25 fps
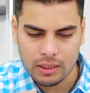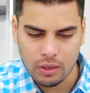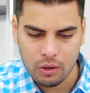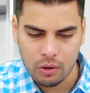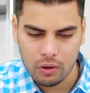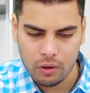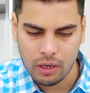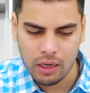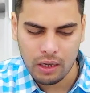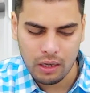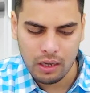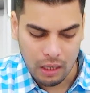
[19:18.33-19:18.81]

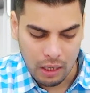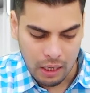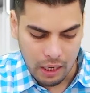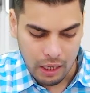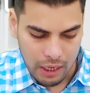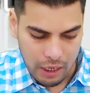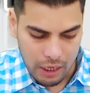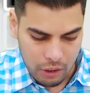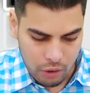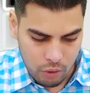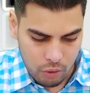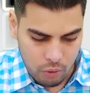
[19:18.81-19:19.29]
okay,
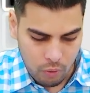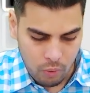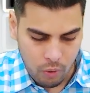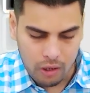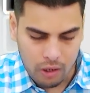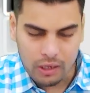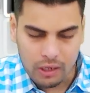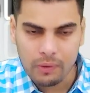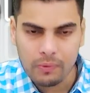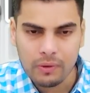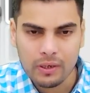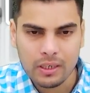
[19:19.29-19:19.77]
into
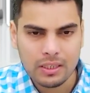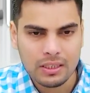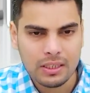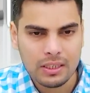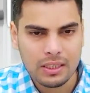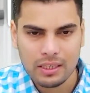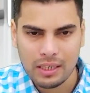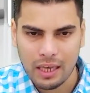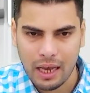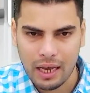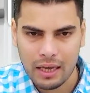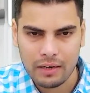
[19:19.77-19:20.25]
whatever is the
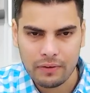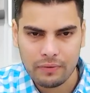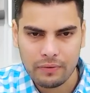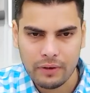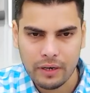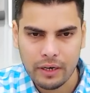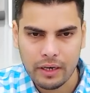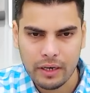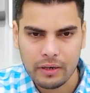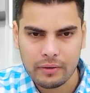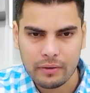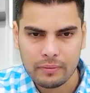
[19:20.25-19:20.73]
tariff
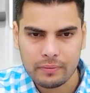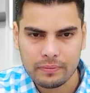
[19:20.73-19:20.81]
rate,